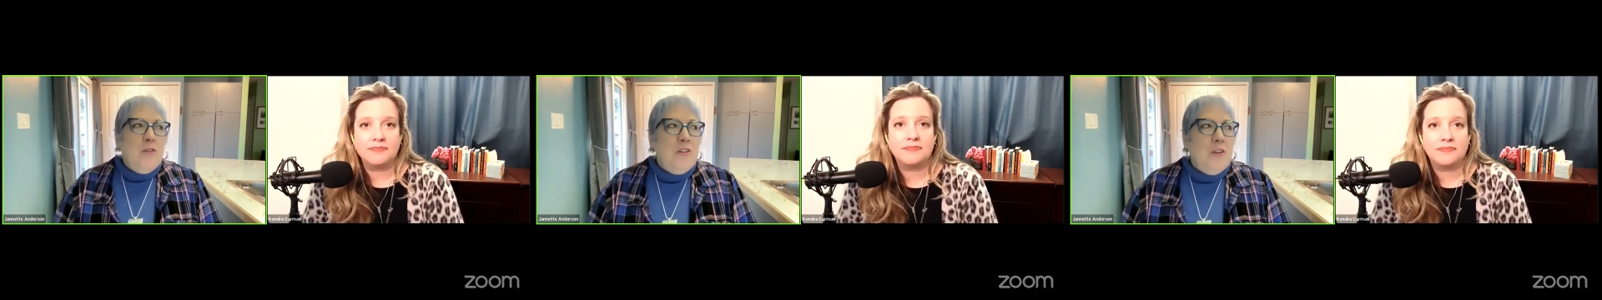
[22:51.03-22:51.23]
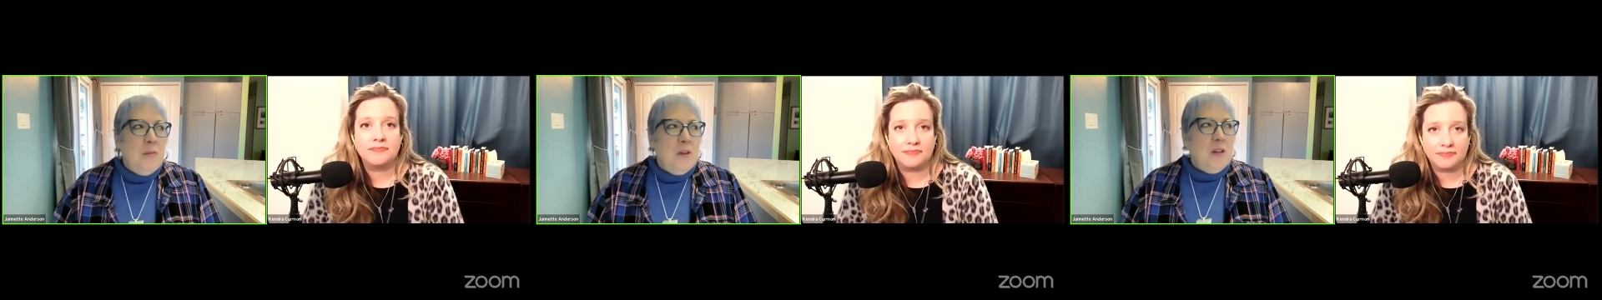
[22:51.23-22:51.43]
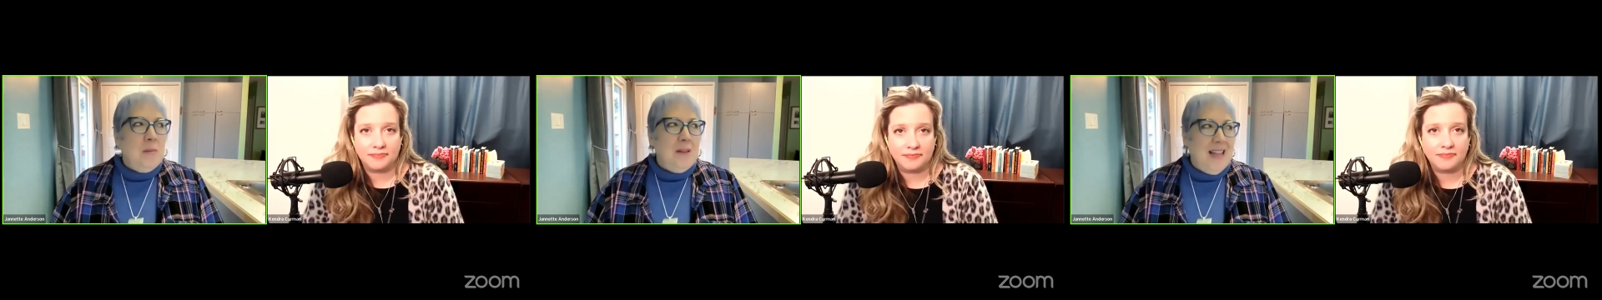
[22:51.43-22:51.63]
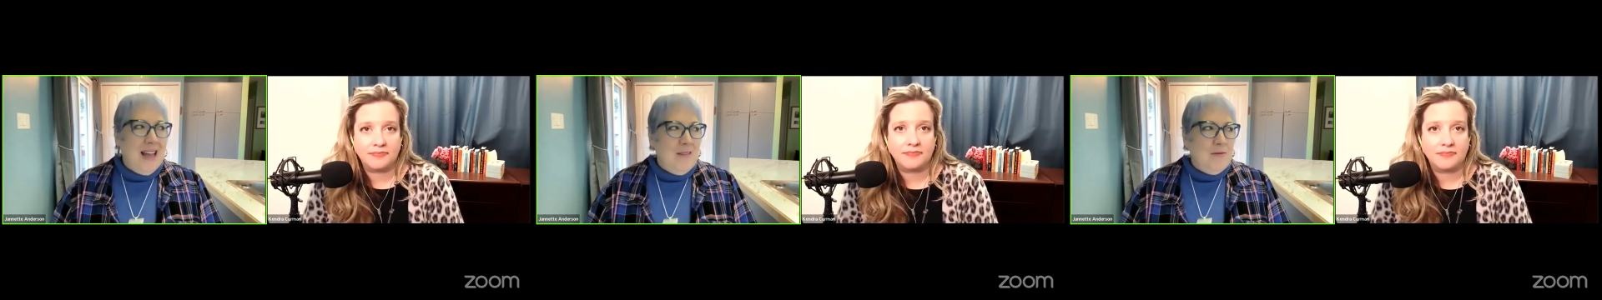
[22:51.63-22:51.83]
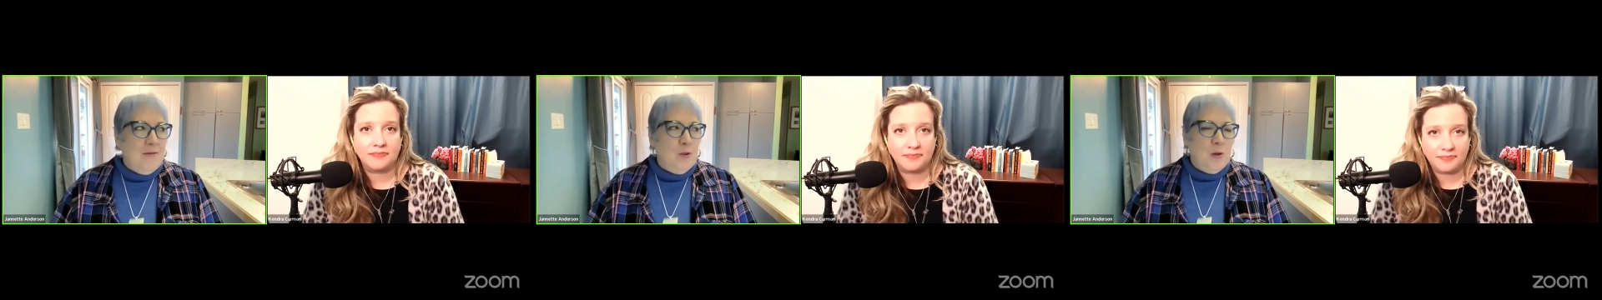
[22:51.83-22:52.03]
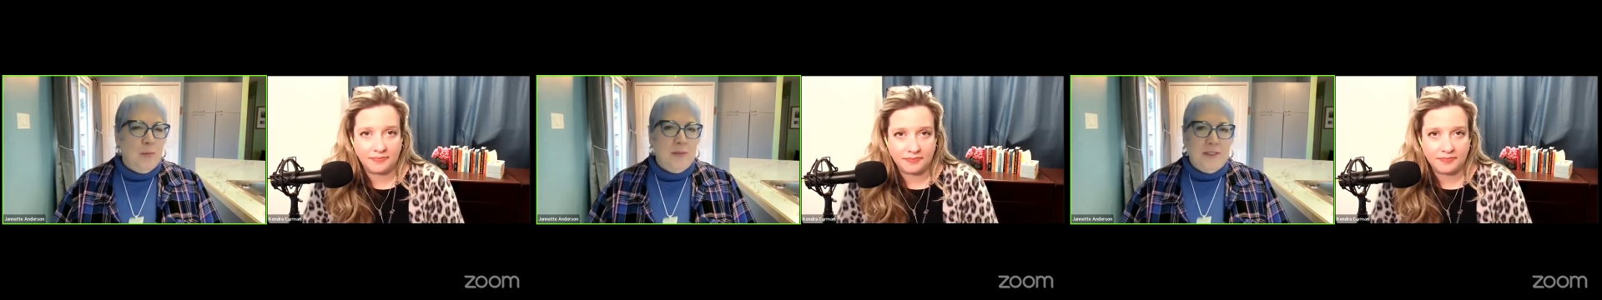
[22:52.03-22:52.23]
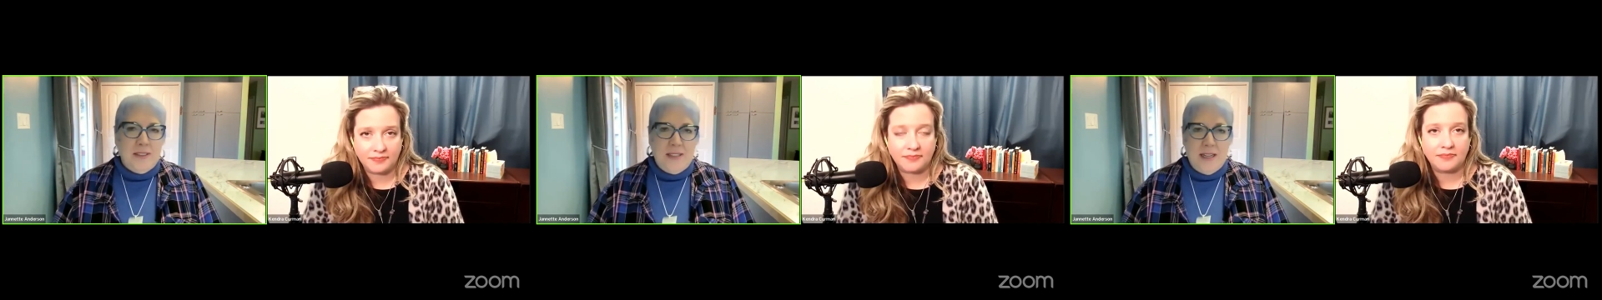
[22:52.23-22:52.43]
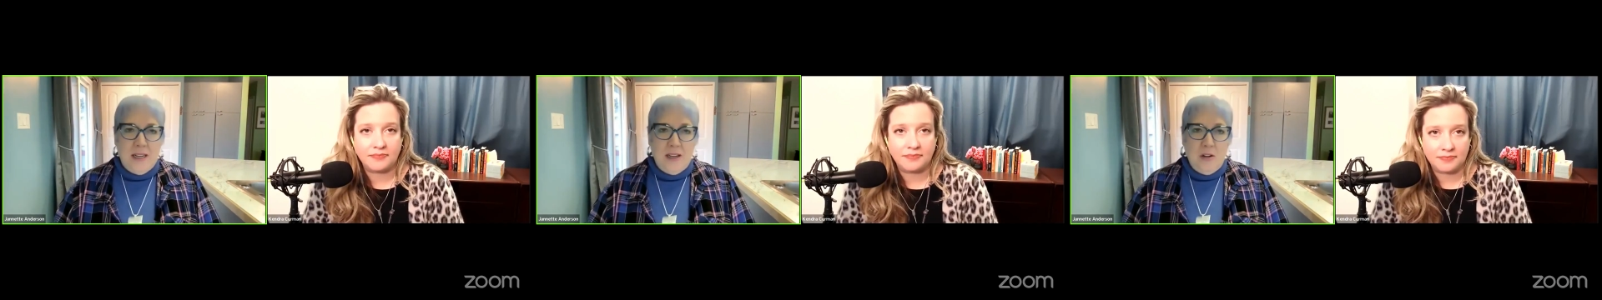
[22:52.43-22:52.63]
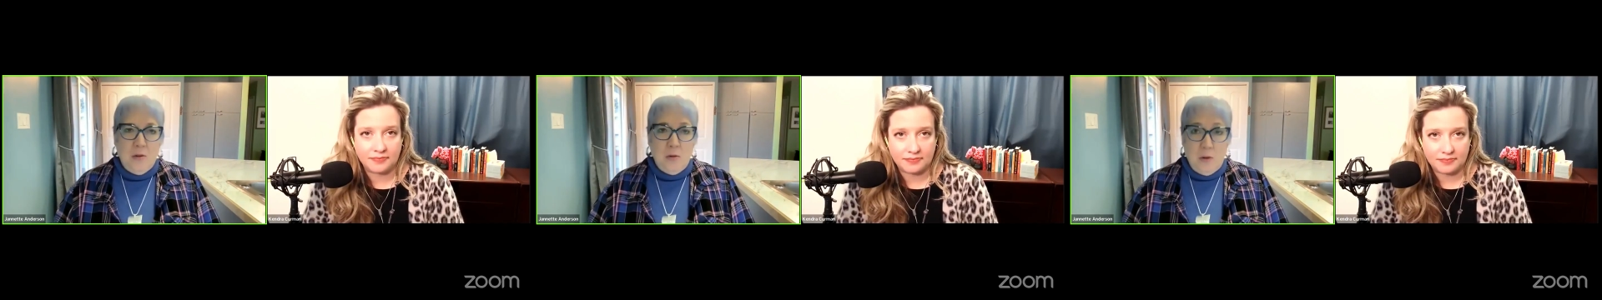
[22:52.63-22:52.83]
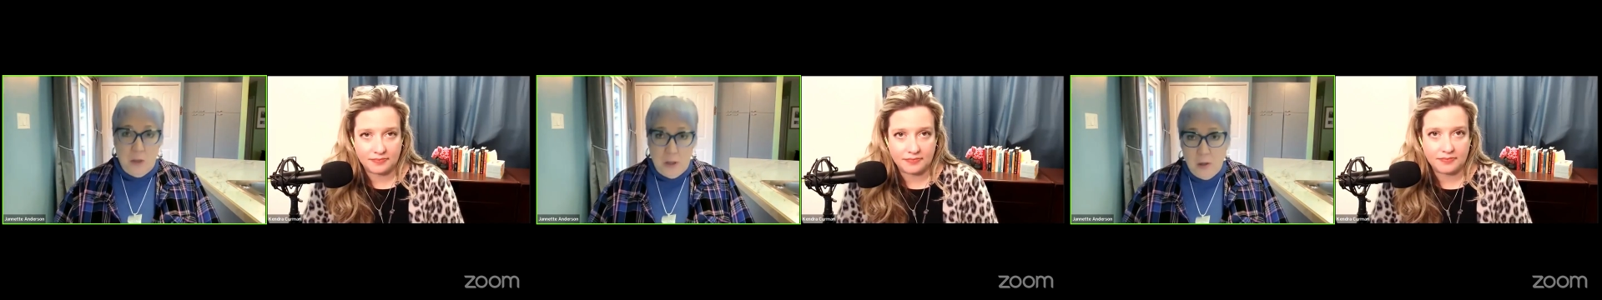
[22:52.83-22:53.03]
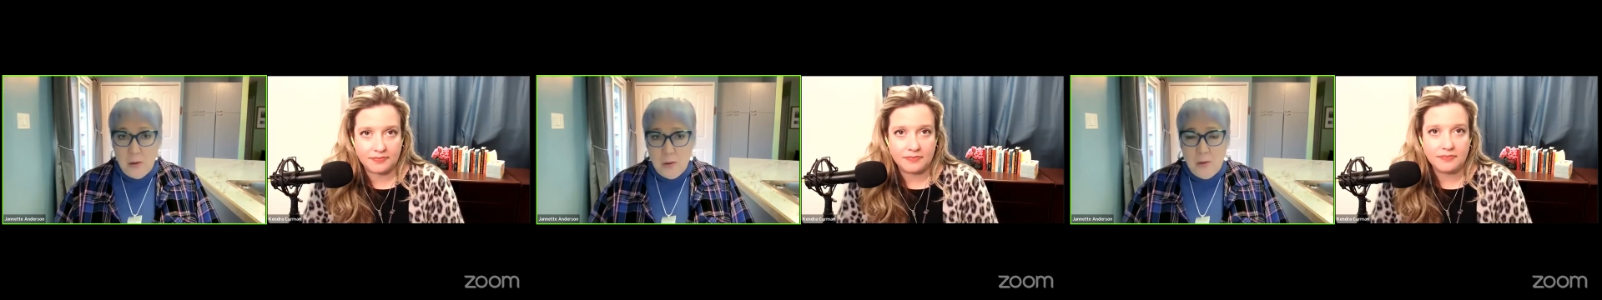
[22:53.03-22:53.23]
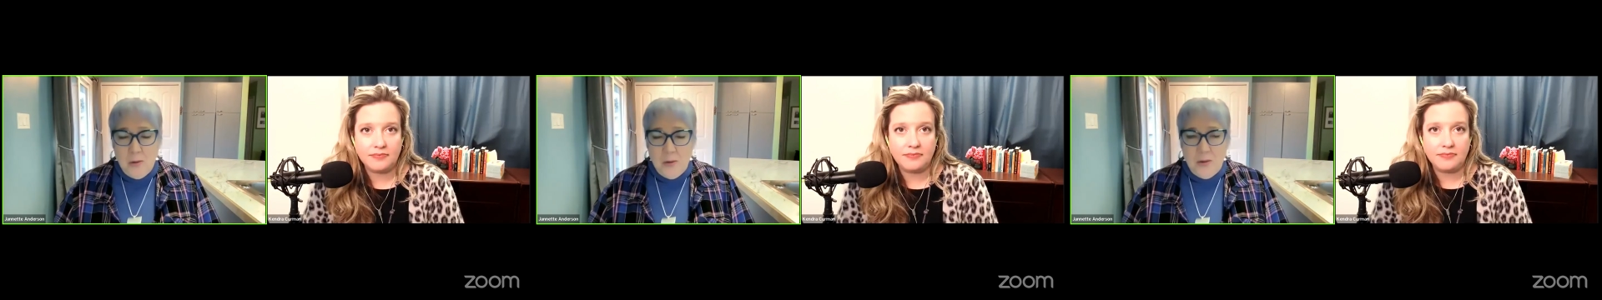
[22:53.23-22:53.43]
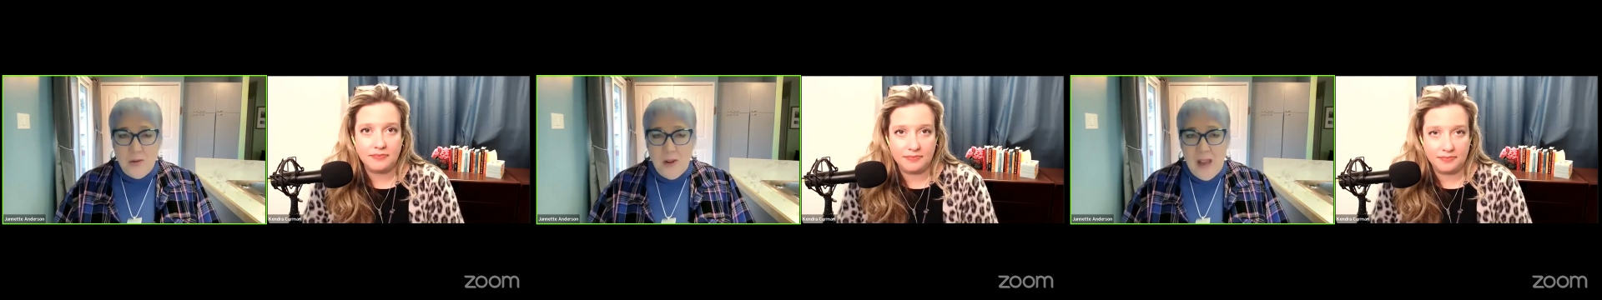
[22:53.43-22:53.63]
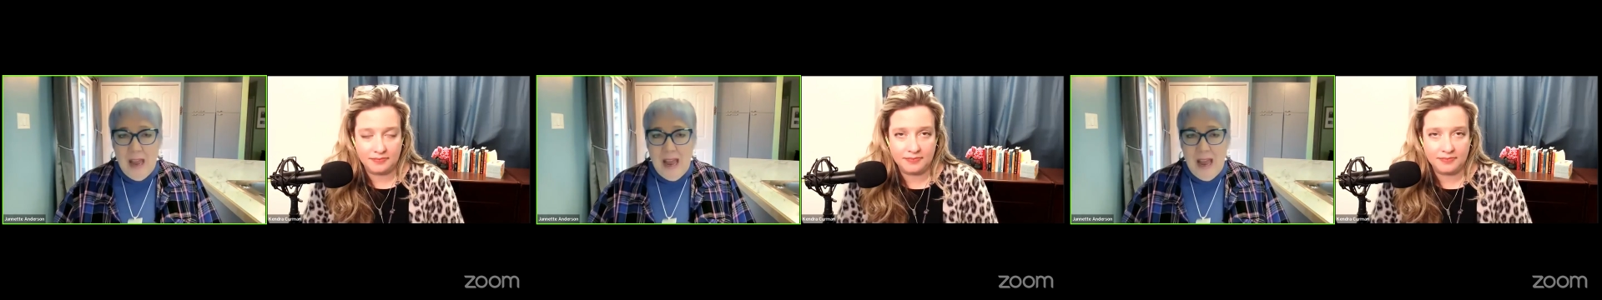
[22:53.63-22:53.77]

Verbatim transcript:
Speaker 1: are some of the platforms that you use